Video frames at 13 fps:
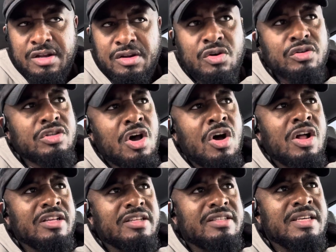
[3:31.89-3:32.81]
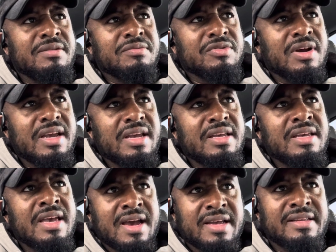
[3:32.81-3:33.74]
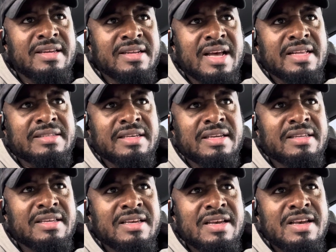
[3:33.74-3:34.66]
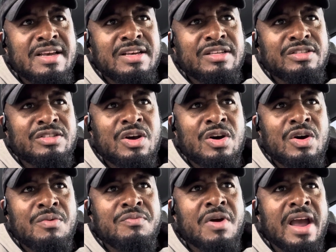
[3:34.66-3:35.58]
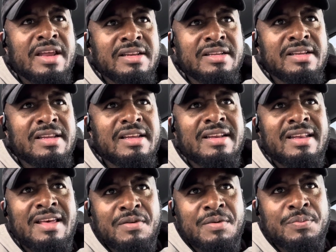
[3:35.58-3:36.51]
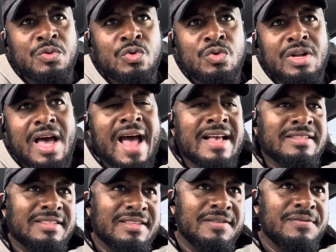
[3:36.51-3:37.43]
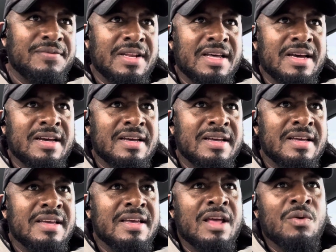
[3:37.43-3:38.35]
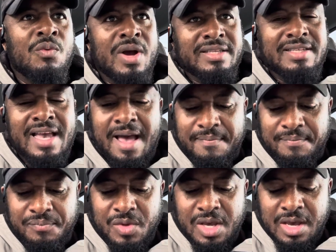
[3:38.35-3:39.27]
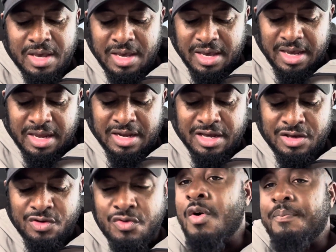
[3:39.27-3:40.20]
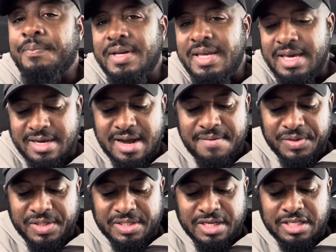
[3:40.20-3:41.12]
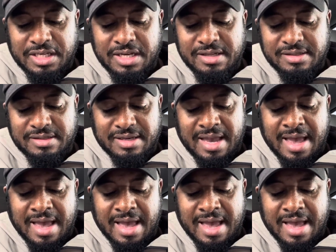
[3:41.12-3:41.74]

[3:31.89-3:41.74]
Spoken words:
Those are all the teams, right? Yeah, I think that's it. So Brighton, Liverpool, Aston Villa, and West Ham in the Europa League competitions.